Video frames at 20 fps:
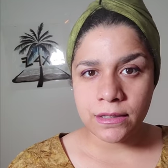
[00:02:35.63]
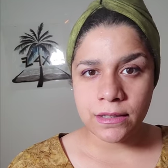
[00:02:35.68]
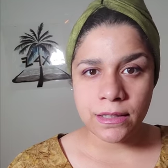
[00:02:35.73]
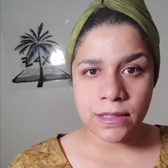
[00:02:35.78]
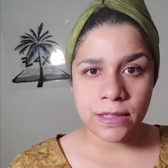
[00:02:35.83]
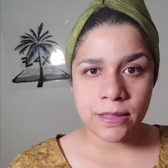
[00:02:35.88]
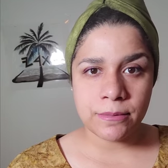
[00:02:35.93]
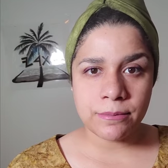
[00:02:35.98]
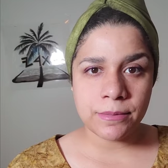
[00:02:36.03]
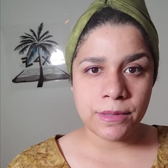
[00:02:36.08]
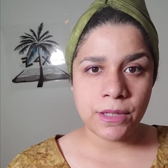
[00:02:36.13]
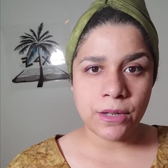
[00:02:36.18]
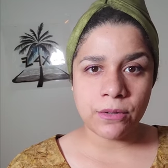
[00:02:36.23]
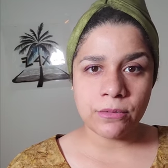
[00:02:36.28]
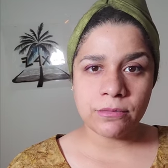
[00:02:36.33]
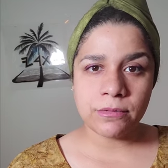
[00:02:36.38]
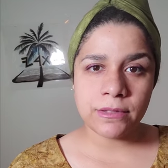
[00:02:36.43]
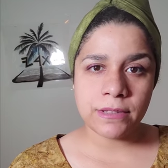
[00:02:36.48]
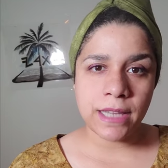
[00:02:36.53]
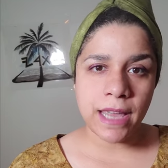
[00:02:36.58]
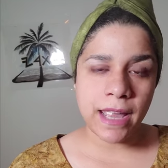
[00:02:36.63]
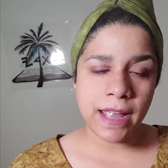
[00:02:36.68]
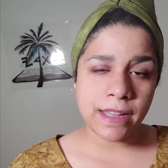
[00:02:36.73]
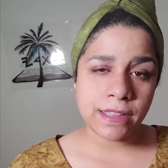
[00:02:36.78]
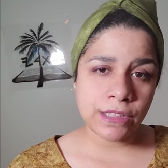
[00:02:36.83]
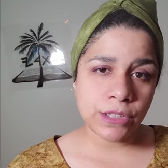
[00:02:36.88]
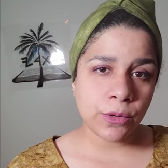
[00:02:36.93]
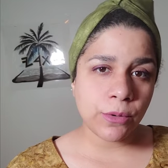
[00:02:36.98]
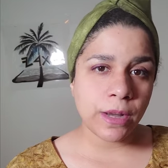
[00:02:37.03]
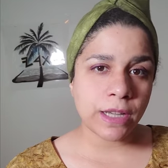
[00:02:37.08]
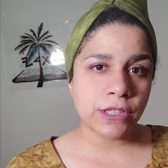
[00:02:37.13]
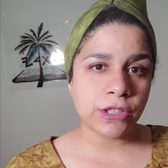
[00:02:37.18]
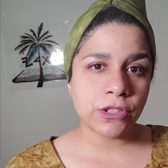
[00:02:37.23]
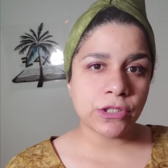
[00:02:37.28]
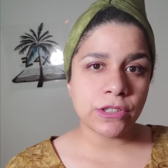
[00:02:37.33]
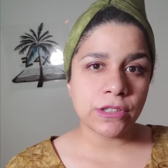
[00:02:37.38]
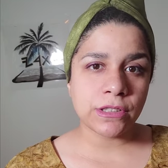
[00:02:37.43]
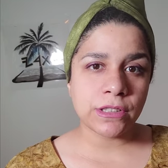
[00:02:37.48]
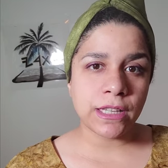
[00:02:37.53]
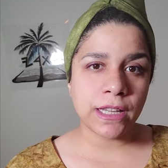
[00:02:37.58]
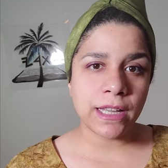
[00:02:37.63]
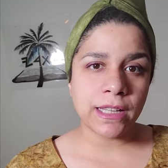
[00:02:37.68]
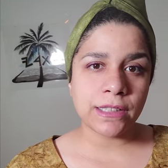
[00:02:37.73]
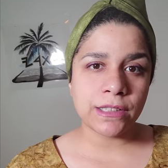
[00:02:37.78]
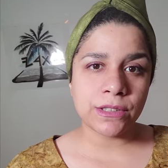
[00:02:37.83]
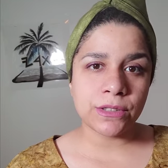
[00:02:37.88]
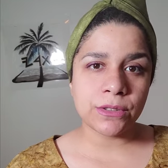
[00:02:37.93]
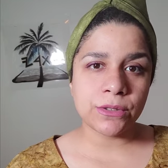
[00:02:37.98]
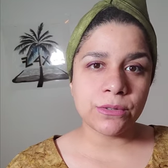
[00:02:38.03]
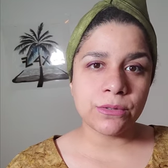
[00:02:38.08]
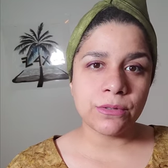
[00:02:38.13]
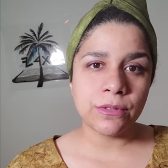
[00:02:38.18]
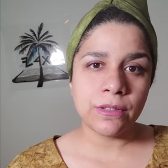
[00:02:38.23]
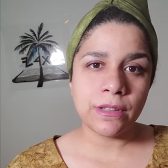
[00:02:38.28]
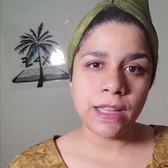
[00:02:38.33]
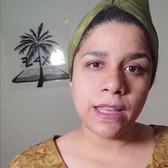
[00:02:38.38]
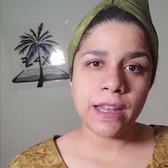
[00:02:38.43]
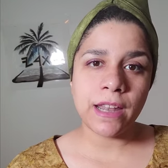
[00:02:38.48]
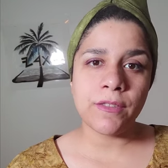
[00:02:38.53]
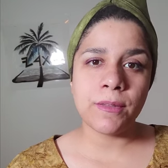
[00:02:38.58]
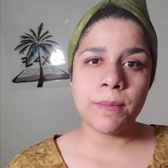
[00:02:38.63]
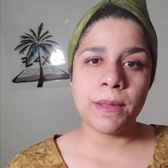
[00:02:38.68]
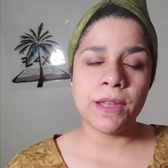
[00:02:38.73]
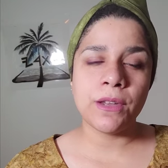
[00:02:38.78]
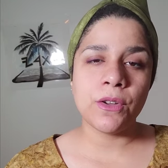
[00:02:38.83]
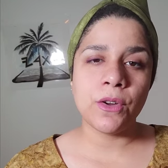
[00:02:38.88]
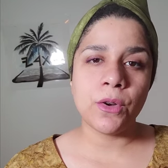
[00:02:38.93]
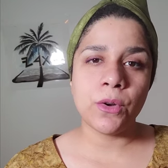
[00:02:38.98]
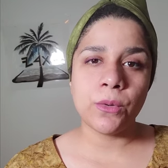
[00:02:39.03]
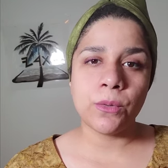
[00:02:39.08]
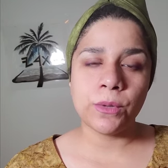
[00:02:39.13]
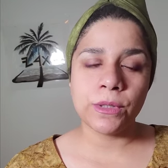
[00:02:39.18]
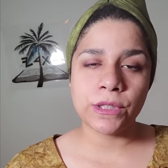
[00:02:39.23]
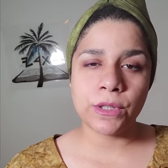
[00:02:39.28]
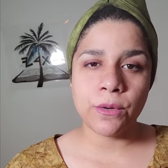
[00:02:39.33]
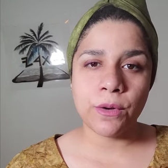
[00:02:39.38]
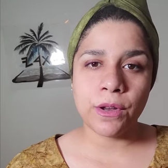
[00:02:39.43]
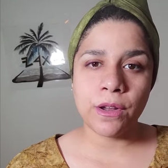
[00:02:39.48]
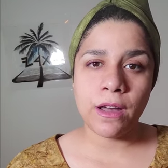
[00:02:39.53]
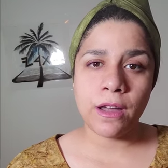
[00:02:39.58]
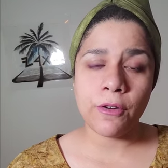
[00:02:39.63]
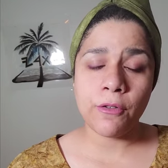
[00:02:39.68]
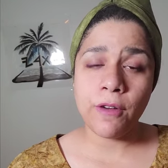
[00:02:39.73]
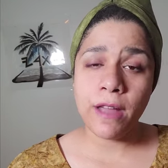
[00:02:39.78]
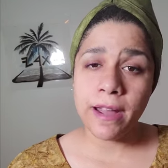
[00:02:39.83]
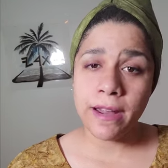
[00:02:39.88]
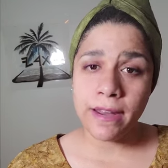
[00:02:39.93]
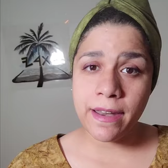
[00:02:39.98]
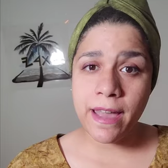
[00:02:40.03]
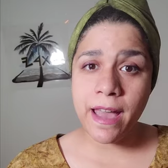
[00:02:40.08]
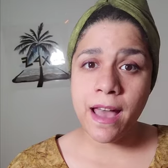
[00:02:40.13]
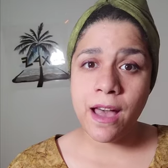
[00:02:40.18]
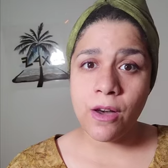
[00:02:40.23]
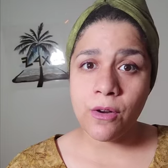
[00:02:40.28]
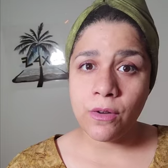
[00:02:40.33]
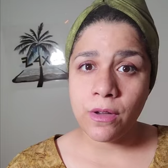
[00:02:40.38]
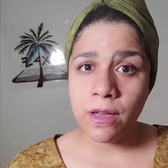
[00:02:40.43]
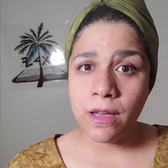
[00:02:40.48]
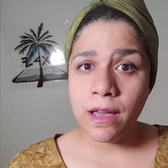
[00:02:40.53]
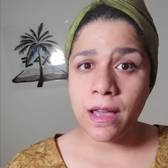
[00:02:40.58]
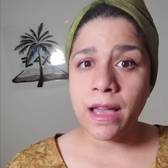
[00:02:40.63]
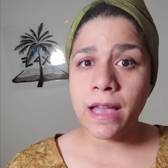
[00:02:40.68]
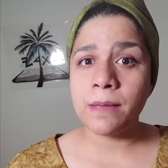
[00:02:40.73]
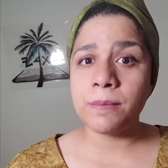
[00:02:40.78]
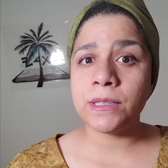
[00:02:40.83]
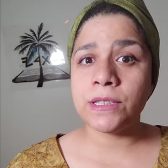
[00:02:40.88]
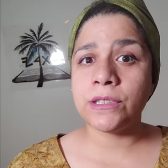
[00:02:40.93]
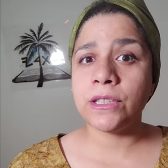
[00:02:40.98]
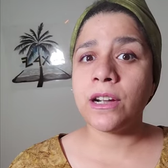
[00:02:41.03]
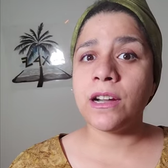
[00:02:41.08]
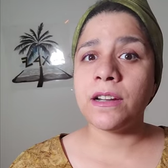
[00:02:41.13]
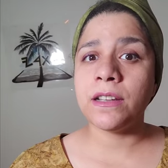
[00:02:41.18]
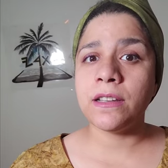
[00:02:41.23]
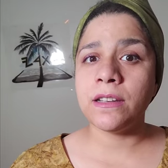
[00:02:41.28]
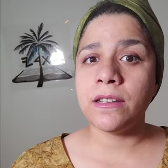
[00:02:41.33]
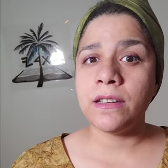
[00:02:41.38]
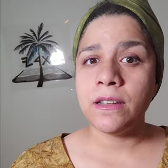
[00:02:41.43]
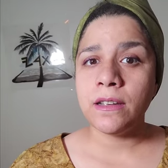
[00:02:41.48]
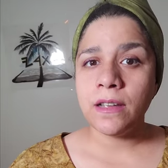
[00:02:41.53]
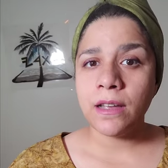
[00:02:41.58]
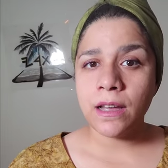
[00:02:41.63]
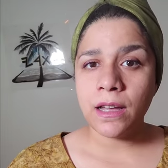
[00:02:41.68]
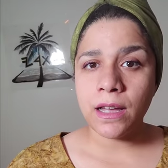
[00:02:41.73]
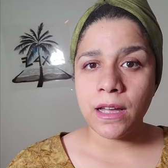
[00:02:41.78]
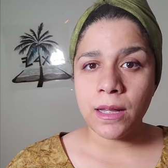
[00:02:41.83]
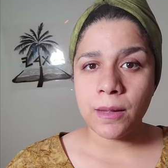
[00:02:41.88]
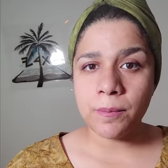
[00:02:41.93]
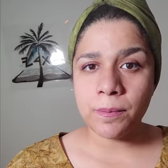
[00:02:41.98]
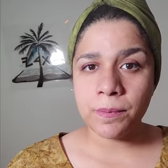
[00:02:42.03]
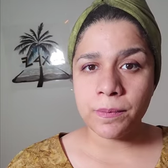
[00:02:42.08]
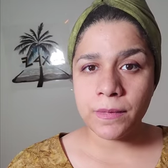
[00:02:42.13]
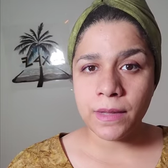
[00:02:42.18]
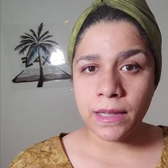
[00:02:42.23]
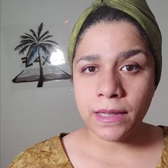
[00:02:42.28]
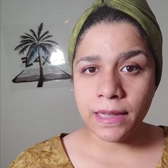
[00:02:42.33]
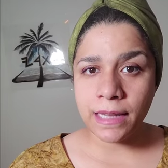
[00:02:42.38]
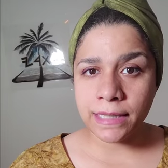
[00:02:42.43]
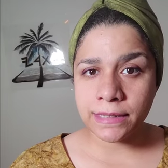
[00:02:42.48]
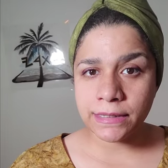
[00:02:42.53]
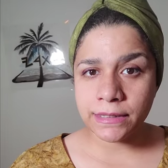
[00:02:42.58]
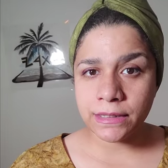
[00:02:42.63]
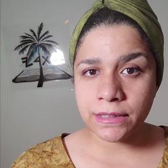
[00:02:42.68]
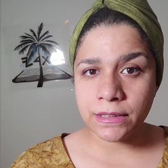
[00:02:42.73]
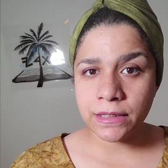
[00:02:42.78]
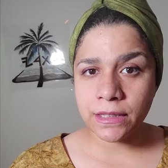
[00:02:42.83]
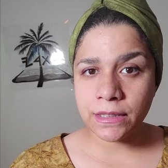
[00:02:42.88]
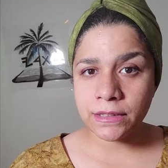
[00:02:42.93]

uh, you know, to answer questions and to let everybody know what's going on. Right now, I'm starting um, a lesson.